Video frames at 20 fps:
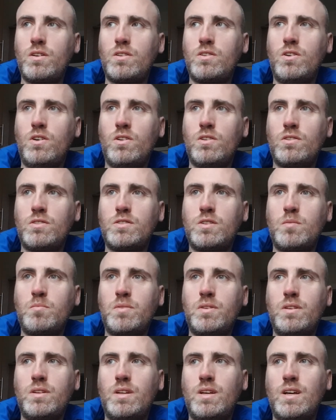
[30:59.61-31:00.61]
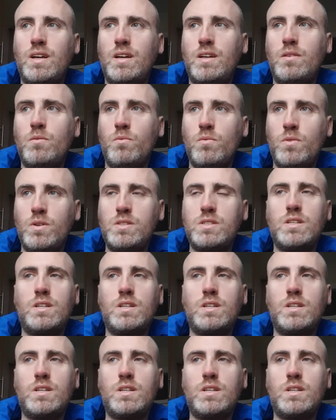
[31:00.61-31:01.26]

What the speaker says: a call or something. And once